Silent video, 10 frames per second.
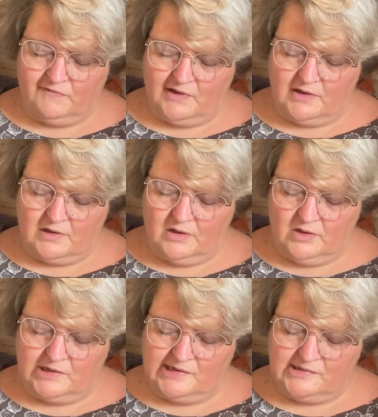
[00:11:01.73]
that
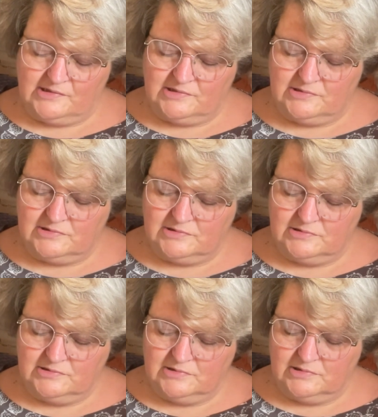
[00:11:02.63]
yarn is,
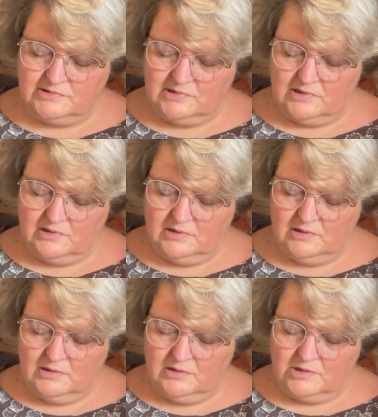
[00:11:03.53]
does it?
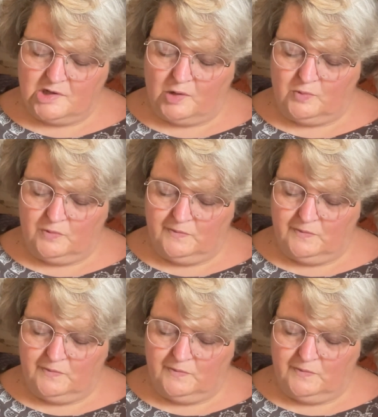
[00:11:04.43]
No.